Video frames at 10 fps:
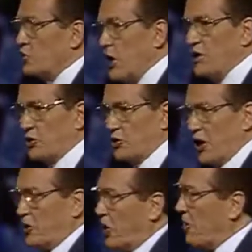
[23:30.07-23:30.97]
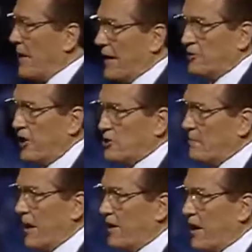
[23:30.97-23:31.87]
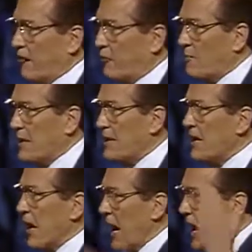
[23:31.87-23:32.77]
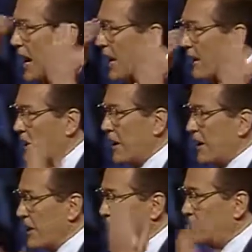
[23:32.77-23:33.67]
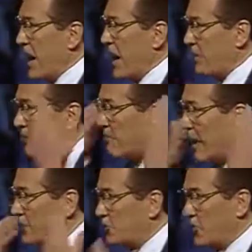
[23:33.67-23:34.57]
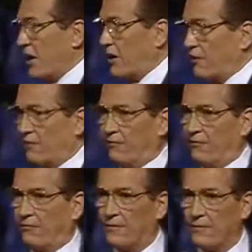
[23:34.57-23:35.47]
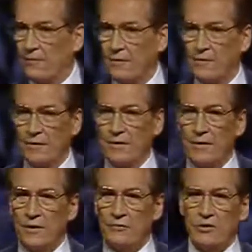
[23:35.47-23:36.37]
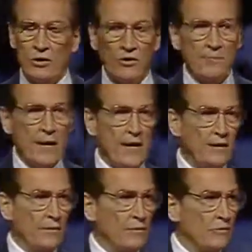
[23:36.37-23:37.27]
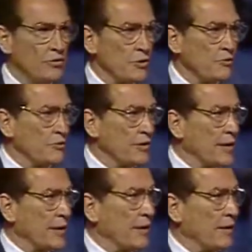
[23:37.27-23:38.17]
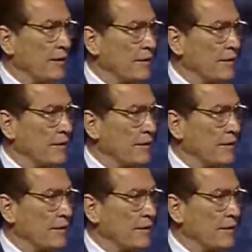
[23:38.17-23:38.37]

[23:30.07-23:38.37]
Jesus said, No man takes my life from me. I lay it down of myself. He was the only man who chose to die.